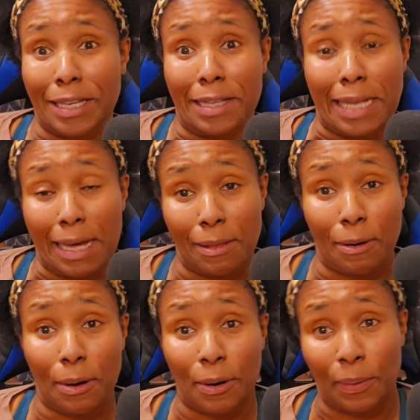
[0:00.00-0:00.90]

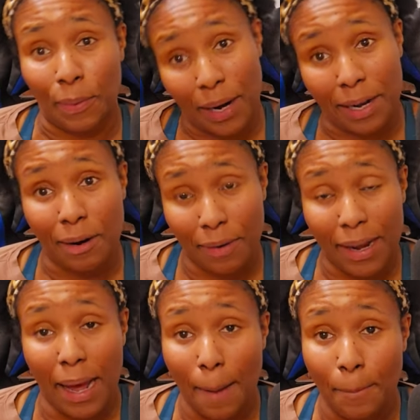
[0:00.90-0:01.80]
another great,
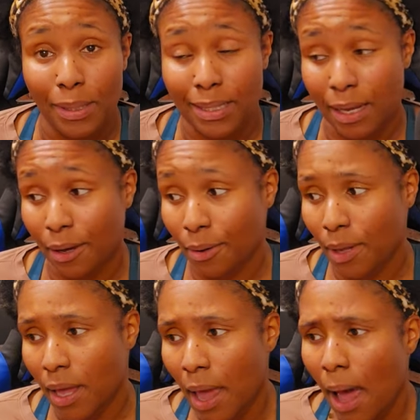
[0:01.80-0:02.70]
great episode,